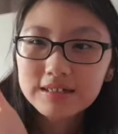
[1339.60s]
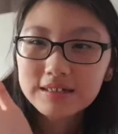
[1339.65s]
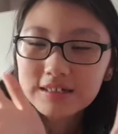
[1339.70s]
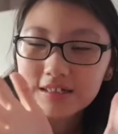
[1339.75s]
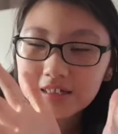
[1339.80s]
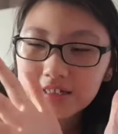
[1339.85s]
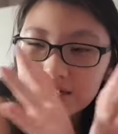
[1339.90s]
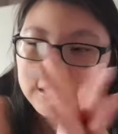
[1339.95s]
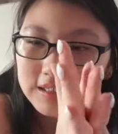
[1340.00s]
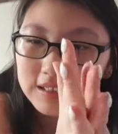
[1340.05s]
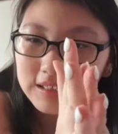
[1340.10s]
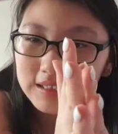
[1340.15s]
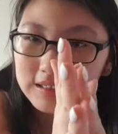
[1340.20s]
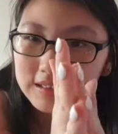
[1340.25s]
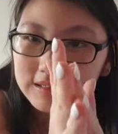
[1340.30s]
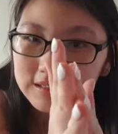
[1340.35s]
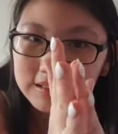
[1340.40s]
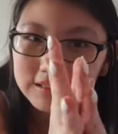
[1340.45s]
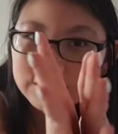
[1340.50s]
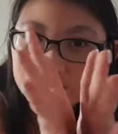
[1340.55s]
sheet
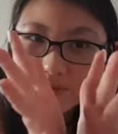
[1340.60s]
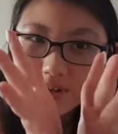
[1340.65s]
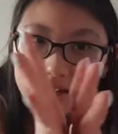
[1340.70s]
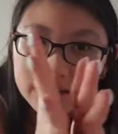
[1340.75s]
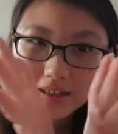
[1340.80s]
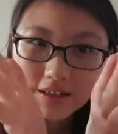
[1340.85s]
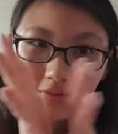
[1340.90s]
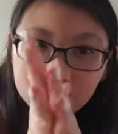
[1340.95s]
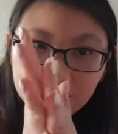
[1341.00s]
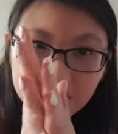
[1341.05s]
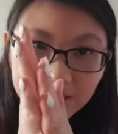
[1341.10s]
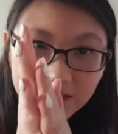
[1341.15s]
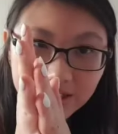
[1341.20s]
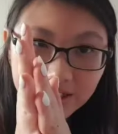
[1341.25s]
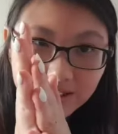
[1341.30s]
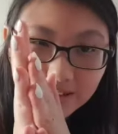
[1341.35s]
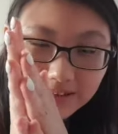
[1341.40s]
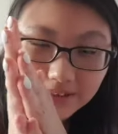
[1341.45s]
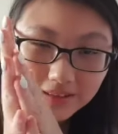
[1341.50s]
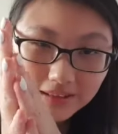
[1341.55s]
just really gave me a
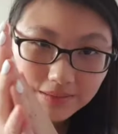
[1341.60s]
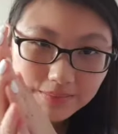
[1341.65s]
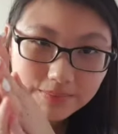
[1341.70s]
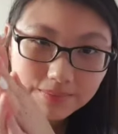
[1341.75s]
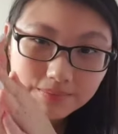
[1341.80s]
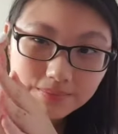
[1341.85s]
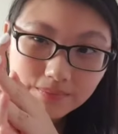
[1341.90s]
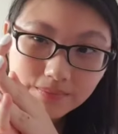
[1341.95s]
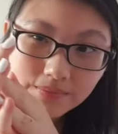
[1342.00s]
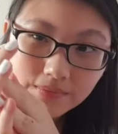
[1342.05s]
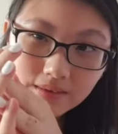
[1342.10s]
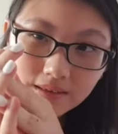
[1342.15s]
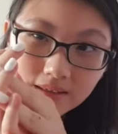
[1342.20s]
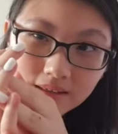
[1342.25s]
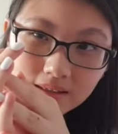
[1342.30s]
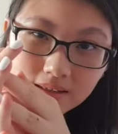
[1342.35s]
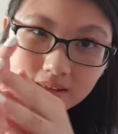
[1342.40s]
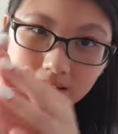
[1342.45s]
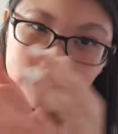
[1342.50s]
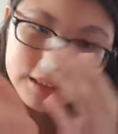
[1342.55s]
hard time,
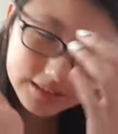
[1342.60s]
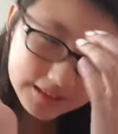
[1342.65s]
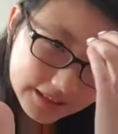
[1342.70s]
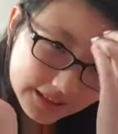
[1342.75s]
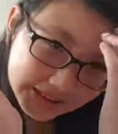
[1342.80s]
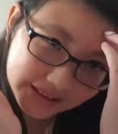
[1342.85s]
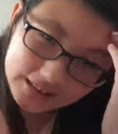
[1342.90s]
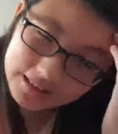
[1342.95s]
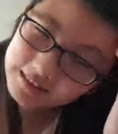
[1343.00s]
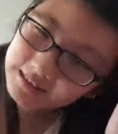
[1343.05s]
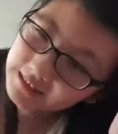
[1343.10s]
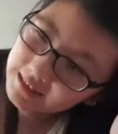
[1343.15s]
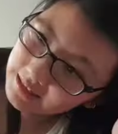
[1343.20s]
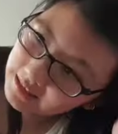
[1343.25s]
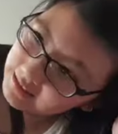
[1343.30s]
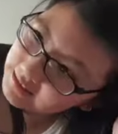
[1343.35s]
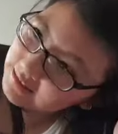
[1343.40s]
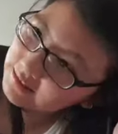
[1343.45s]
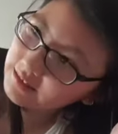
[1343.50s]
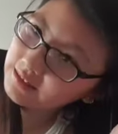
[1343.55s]
and like it
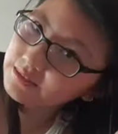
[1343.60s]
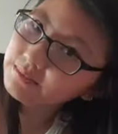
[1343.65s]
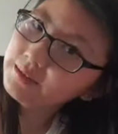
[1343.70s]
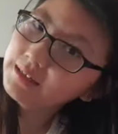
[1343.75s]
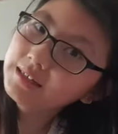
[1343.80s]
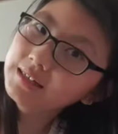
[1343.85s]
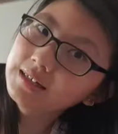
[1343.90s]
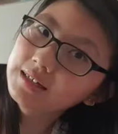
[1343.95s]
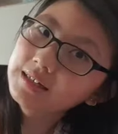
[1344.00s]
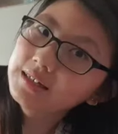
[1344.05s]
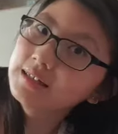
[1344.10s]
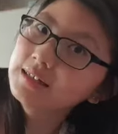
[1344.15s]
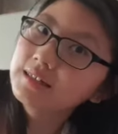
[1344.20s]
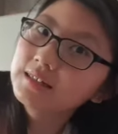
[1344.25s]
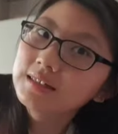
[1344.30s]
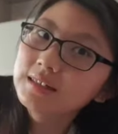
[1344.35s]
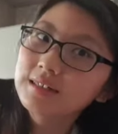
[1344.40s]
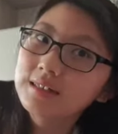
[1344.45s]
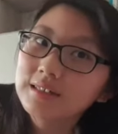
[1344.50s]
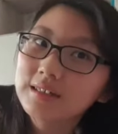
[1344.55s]
getting stuck in my hair,
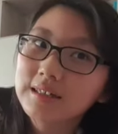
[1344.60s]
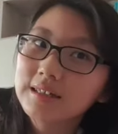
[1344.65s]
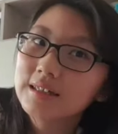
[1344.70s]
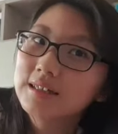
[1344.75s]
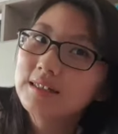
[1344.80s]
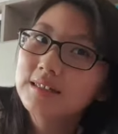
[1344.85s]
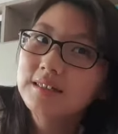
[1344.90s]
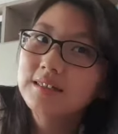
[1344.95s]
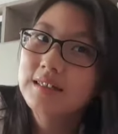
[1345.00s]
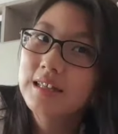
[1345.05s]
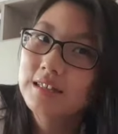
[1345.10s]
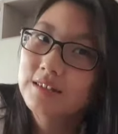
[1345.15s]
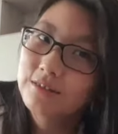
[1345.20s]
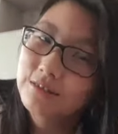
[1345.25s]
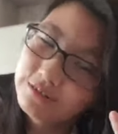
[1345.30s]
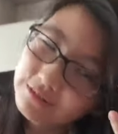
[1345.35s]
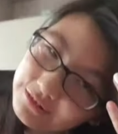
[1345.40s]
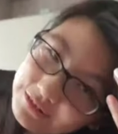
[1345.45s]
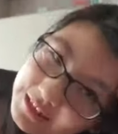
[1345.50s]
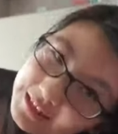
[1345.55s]
like it's that's
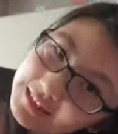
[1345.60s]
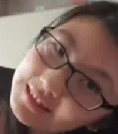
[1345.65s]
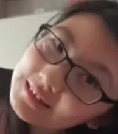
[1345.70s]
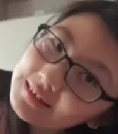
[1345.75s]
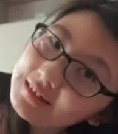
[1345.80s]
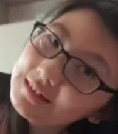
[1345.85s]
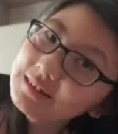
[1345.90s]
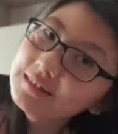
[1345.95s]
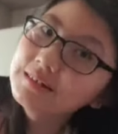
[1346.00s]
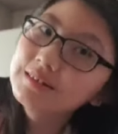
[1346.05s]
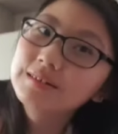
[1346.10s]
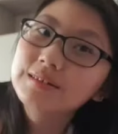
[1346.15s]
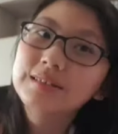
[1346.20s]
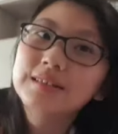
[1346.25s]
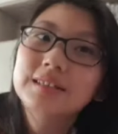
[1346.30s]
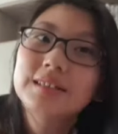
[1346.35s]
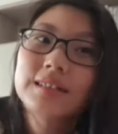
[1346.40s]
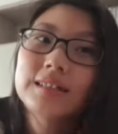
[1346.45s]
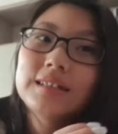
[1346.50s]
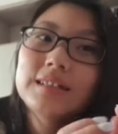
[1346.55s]
also like
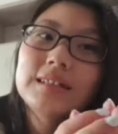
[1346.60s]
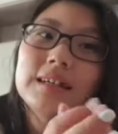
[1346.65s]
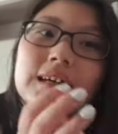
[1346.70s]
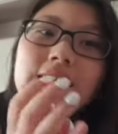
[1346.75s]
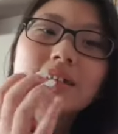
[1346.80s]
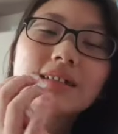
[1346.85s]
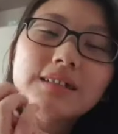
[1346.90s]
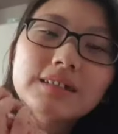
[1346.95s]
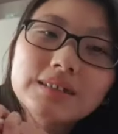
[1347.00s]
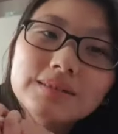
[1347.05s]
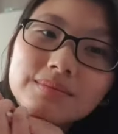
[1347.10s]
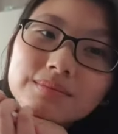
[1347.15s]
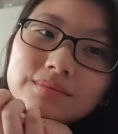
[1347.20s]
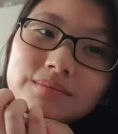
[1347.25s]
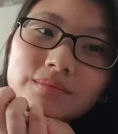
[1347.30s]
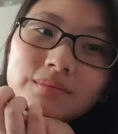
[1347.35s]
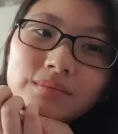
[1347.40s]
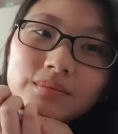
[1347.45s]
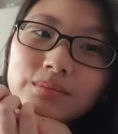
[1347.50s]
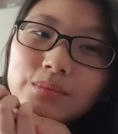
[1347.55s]
the other
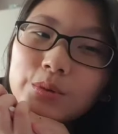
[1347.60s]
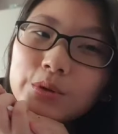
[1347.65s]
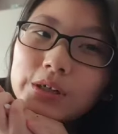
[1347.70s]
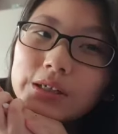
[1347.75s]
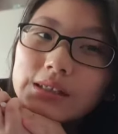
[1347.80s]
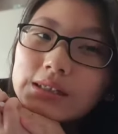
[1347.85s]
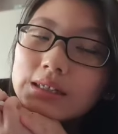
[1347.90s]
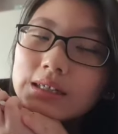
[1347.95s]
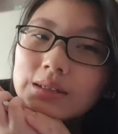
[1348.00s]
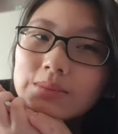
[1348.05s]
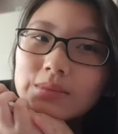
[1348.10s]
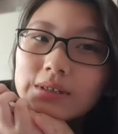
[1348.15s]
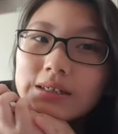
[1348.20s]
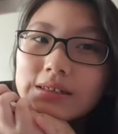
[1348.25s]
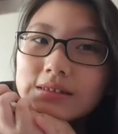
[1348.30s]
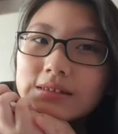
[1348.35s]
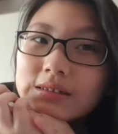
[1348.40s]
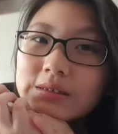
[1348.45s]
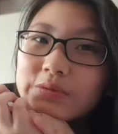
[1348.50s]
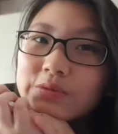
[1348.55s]
point that I
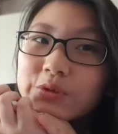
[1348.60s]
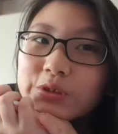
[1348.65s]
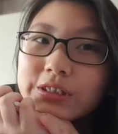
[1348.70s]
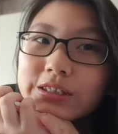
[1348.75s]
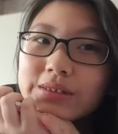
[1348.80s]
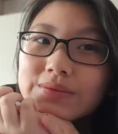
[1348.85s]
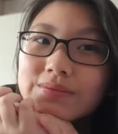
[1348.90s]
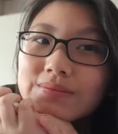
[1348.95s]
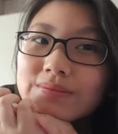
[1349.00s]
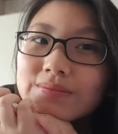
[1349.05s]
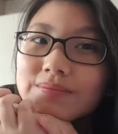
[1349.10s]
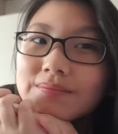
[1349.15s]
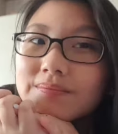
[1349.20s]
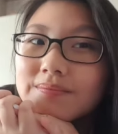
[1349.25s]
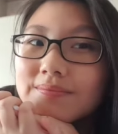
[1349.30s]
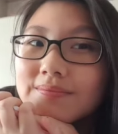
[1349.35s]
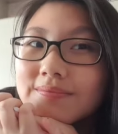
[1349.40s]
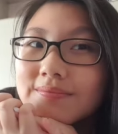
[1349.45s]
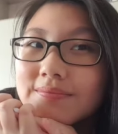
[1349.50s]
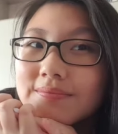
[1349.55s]
minused for it.
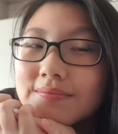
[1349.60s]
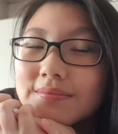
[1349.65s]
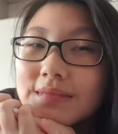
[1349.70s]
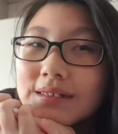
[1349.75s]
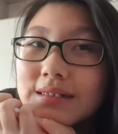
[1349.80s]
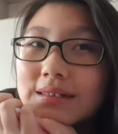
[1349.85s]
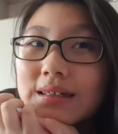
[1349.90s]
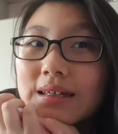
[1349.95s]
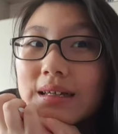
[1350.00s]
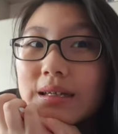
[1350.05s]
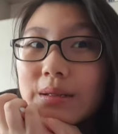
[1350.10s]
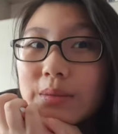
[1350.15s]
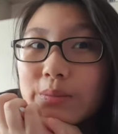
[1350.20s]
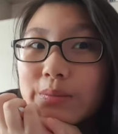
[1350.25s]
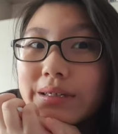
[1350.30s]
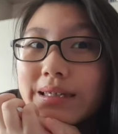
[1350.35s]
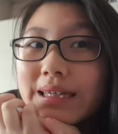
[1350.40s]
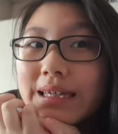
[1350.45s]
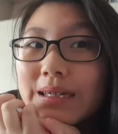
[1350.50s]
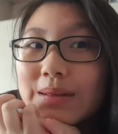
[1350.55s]

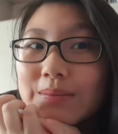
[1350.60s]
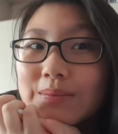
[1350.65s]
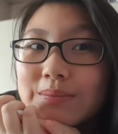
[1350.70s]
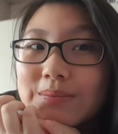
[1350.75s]
But yeah.